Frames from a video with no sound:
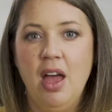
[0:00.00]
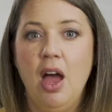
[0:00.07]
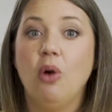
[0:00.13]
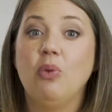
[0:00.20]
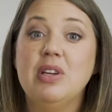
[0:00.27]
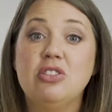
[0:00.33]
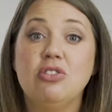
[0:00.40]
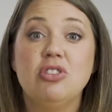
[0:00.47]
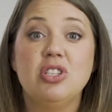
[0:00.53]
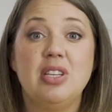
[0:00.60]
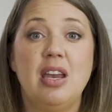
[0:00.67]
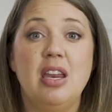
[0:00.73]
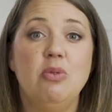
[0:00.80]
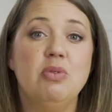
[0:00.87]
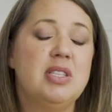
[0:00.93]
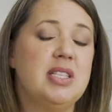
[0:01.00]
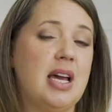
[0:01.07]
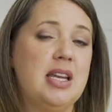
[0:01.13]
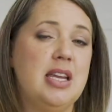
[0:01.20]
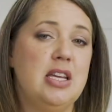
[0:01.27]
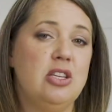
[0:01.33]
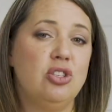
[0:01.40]
A research study was
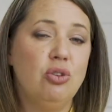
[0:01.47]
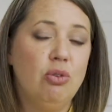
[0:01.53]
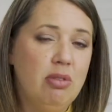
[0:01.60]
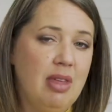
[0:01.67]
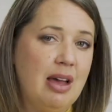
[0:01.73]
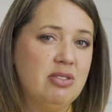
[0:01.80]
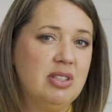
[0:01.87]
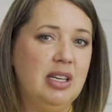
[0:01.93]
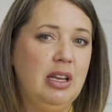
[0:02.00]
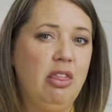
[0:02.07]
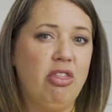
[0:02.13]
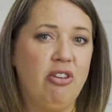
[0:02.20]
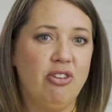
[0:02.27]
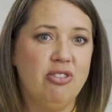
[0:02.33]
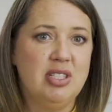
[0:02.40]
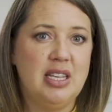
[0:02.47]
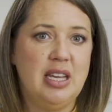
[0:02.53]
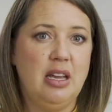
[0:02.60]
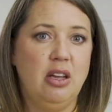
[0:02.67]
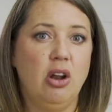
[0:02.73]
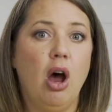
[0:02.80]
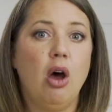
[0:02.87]
done in
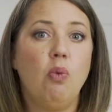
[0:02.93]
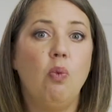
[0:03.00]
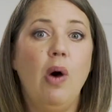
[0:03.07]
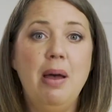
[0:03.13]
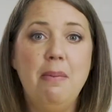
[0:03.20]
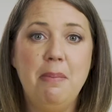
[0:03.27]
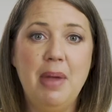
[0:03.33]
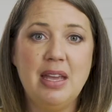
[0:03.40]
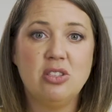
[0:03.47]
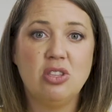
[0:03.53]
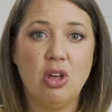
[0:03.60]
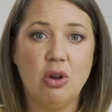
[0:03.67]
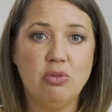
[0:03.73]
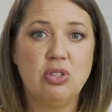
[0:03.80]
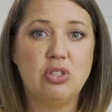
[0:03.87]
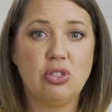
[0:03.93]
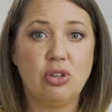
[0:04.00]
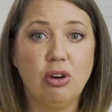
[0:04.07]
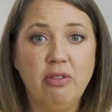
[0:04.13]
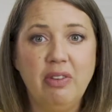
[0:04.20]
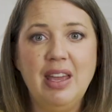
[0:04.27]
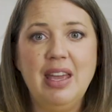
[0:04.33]
2013 on what makes those
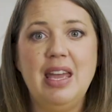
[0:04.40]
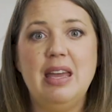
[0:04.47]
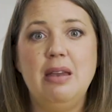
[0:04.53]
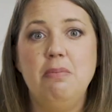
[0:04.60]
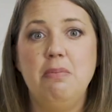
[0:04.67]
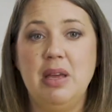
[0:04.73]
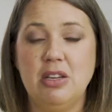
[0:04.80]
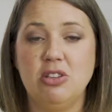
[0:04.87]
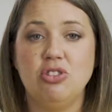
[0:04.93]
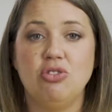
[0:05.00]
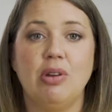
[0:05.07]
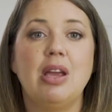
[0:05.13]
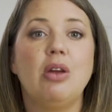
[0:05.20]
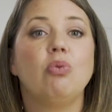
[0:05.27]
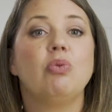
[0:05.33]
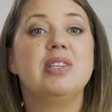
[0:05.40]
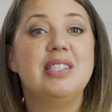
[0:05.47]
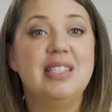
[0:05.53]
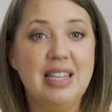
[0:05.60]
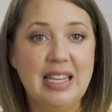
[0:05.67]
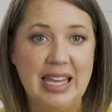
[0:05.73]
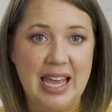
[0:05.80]
serving in ministry
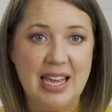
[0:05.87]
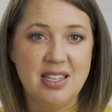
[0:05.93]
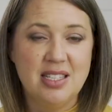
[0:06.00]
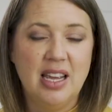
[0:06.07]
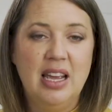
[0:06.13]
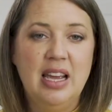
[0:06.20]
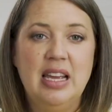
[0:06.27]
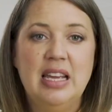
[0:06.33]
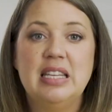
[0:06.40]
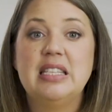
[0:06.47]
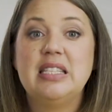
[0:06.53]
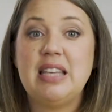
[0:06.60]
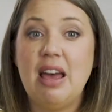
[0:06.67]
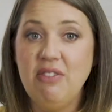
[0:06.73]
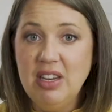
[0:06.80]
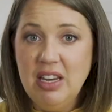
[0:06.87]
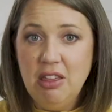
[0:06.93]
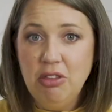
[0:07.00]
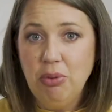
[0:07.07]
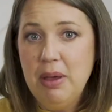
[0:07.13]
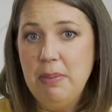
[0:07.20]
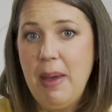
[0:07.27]
resilient.
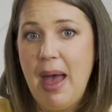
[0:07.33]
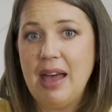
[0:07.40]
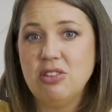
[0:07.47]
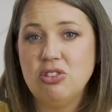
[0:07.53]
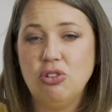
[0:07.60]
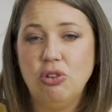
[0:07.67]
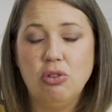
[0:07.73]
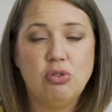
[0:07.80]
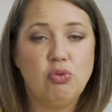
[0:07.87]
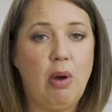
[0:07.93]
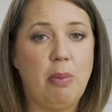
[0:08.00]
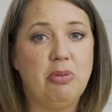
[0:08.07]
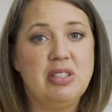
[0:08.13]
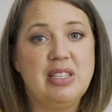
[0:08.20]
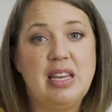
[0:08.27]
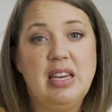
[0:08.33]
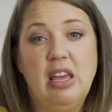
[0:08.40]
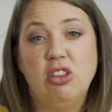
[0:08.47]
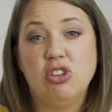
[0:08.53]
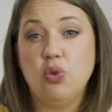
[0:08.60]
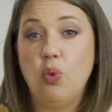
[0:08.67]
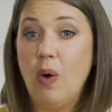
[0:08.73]
73 pastors
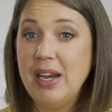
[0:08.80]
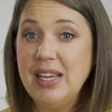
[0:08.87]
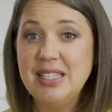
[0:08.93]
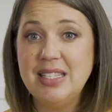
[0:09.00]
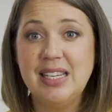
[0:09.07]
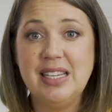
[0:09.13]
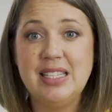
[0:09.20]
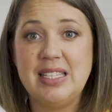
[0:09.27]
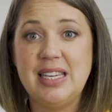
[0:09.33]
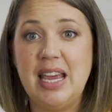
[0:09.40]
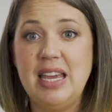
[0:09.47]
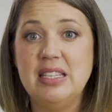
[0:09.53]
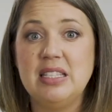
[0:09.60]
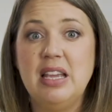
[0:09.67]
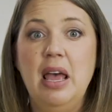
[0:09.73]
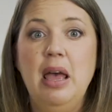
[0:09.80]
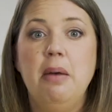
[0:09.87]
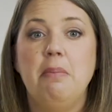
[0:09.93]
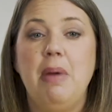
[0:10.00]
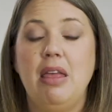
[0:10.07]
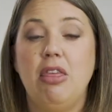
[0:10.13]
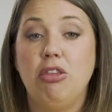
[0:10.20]
representing 26 states
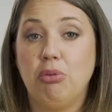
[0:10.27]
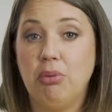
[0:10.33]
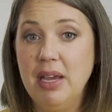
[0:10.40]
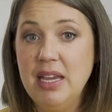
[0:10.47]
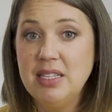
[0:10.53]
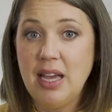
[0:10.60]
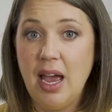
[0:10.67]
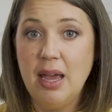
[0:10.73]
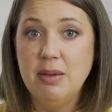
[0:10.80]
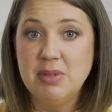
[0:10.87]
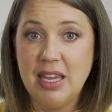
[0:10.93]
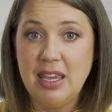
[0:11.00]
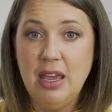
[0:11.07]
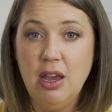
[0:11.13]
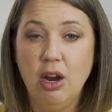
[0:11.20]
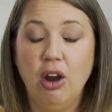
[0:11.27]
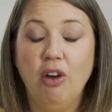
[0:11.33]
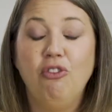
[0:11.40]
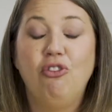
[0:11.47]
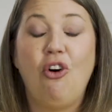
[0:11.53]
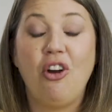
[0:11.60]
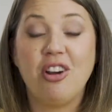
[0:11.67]
met three times a year
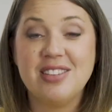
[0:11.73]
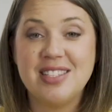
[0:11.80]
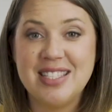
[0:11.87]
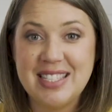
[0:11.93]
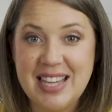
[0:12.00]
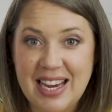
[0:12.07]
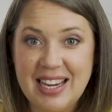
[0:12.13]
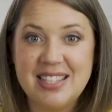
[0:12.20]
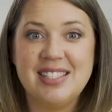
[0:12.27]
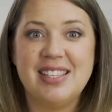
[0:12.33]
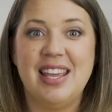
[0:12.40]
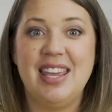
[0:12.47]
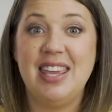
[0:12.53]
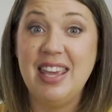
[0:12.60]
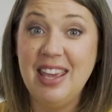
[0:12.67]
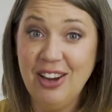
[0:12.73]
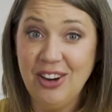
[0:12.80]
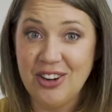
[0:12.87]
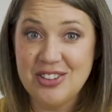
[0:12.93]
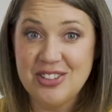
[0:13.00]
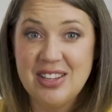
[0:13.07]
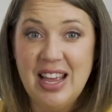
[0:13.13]
for six
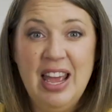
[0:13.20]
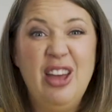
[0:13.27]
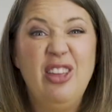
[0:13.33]
years.